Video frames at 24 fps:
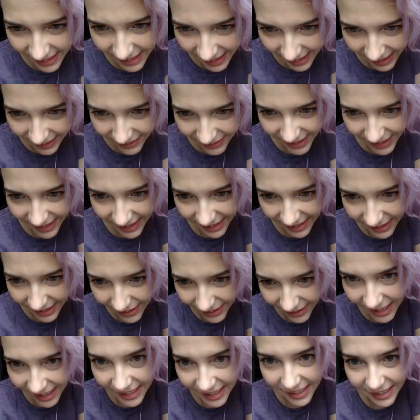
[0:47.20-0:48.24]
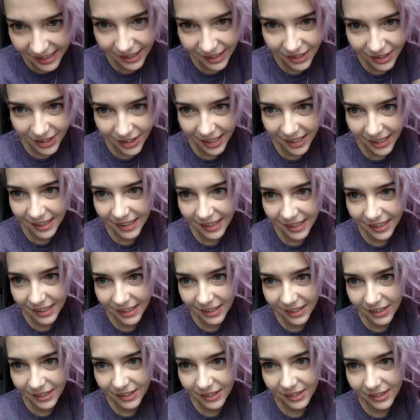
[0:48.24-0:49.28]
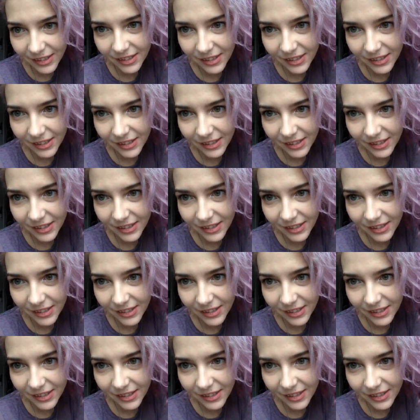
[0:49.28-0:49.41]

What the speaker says: I'm just going to write in the chat now.